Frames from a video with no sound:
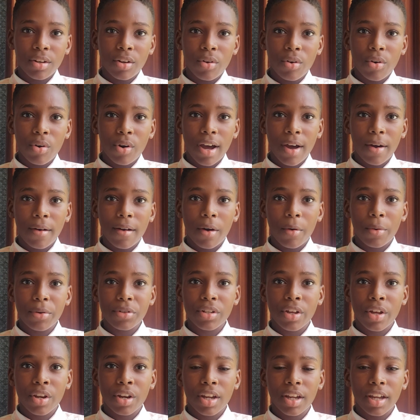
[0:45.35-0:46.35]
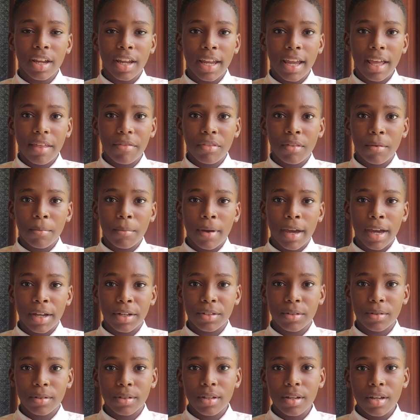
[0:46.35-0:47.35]
know how I was gonna get the
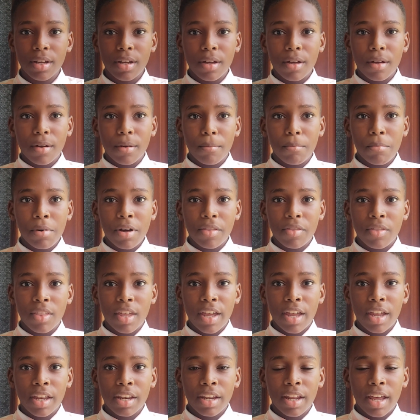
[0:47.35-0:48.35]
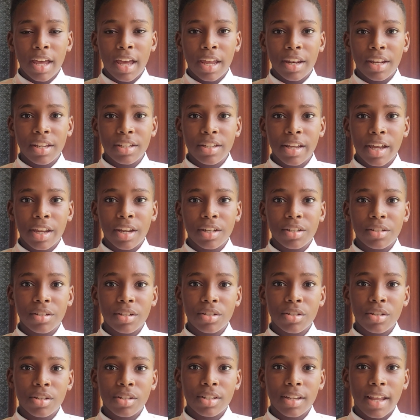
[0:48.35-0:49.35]
mats. But then I decided to
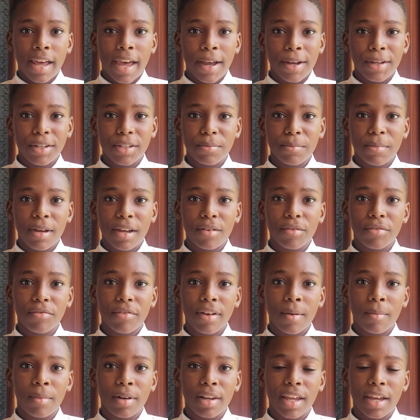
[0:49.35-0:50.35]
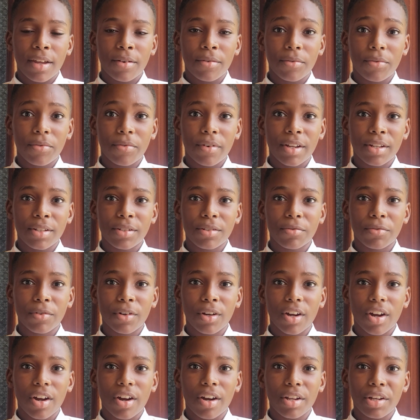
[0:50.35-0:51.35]
just ask my family and friends for
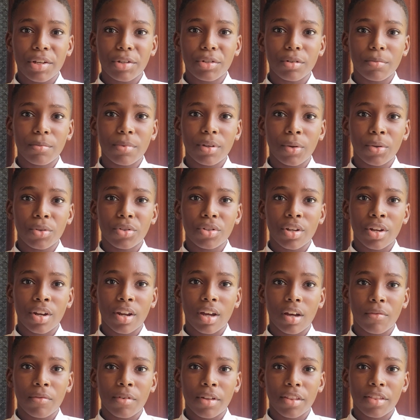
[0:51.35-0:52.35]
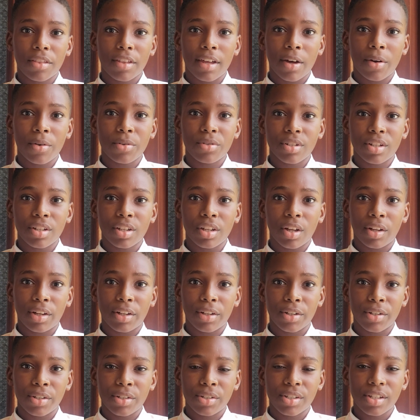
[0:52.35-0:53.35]
a contribution of
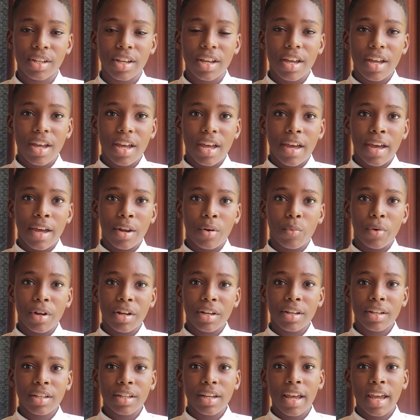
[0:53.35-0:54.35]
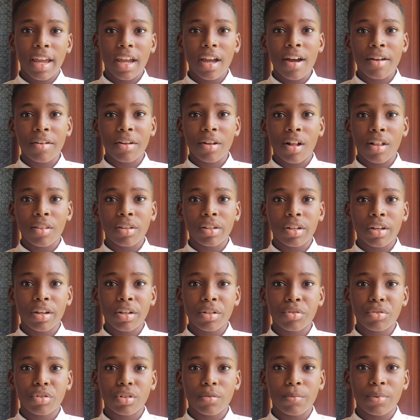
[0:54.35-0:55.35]
$1,000. And when I got all the
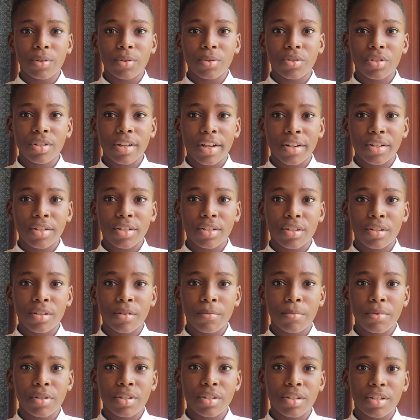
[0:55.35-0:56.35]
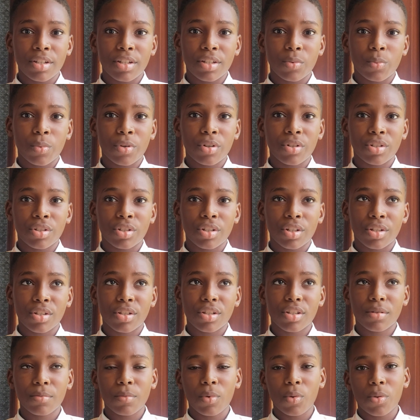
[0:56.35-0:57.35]
contributions, the business was
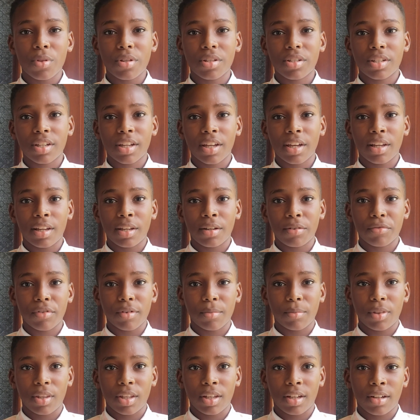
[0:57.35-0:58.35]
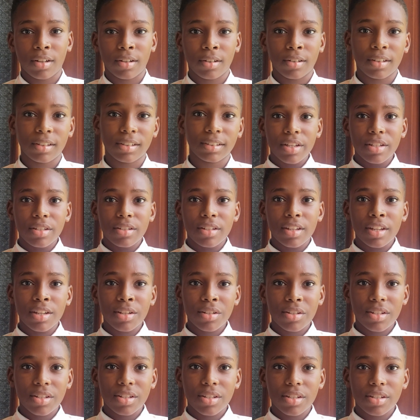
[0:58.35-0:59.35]
just smooth sailing from there.
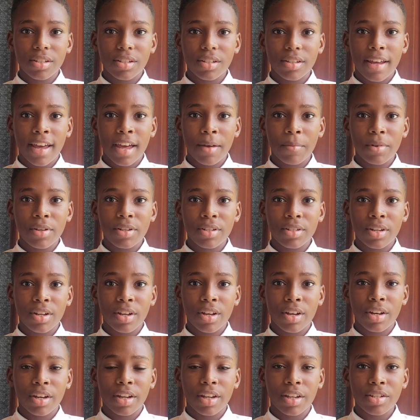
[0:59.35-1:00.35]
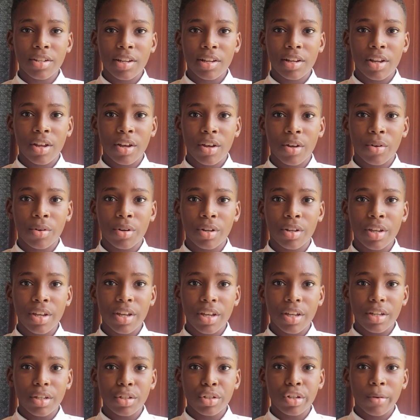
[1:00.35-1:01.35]
Since Amazon has allowed
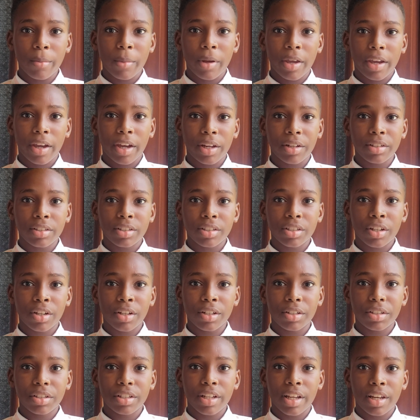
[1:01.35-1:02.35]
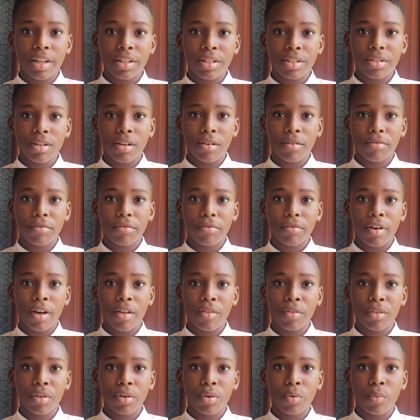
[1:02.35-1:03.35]
Jamaica to start selling stuff
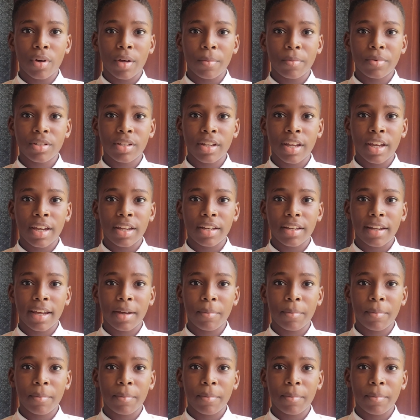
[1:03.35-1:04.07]
on their website,